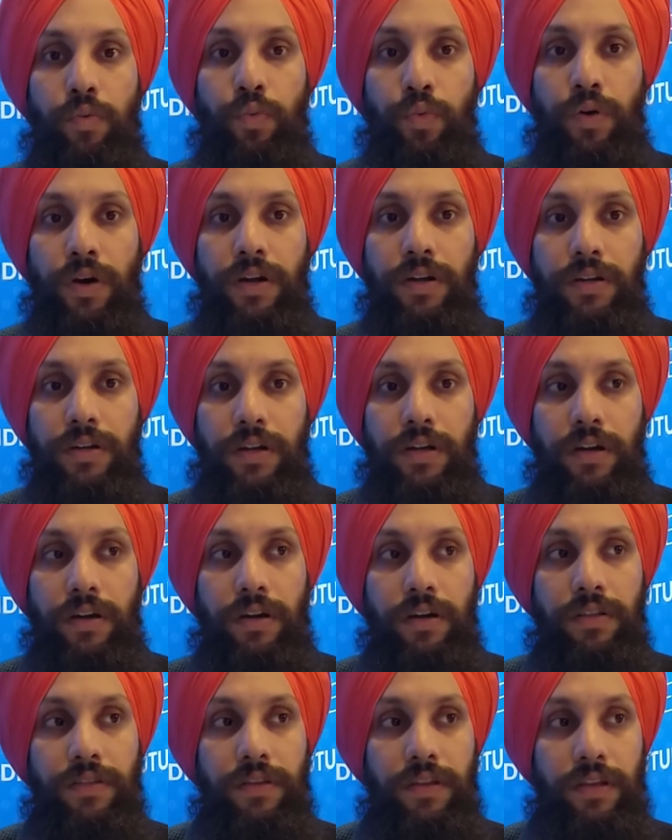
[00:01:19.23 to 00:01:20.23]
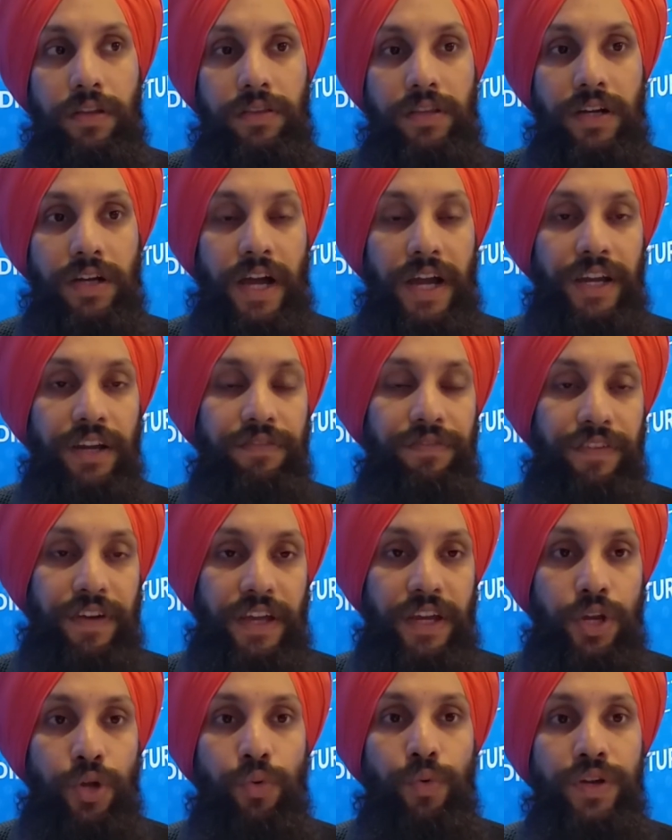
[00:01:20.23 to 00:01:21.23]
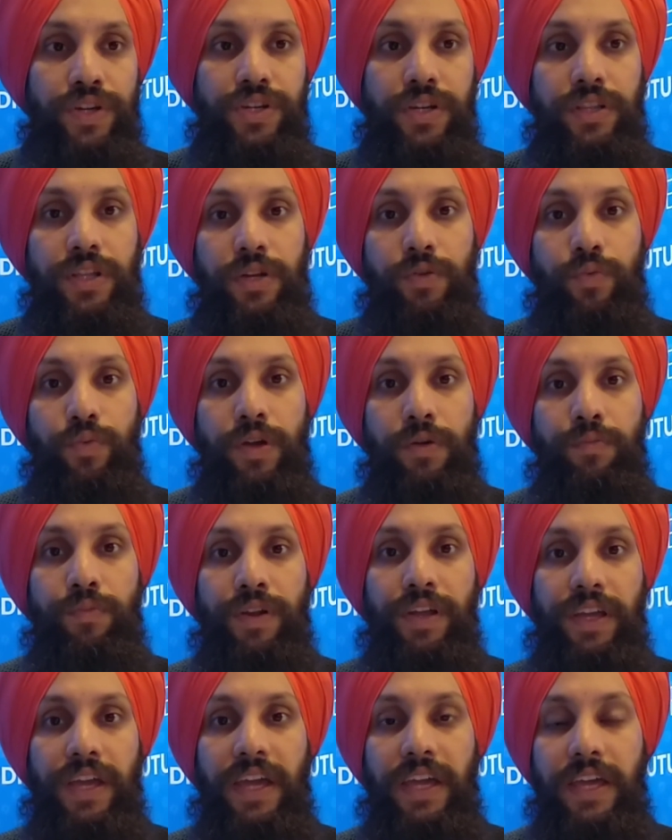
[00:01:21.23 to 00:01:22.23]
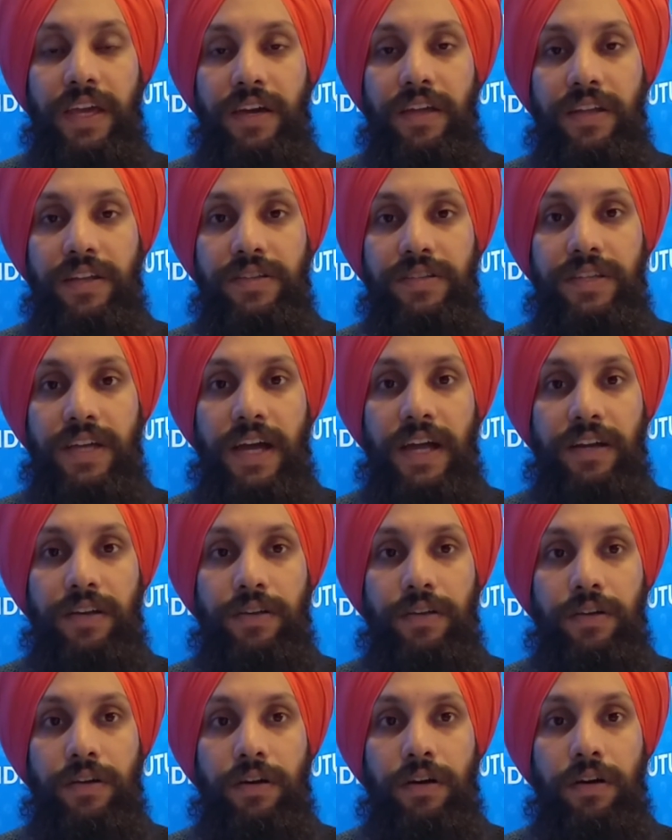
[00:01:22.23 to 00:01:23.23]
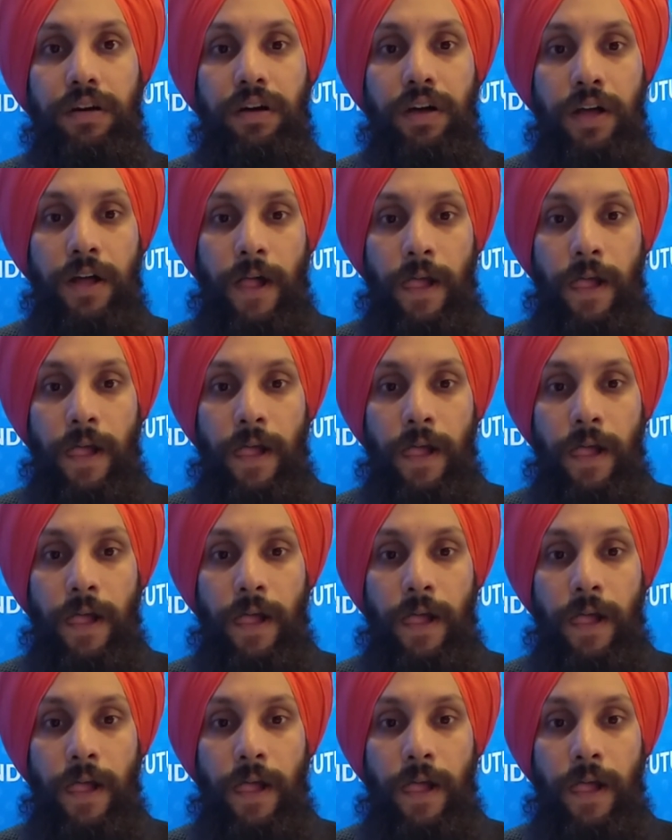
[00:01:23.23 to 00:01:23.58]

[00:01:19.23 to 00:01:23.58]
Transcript: what the kind of innovation that we are bringing here is that uh,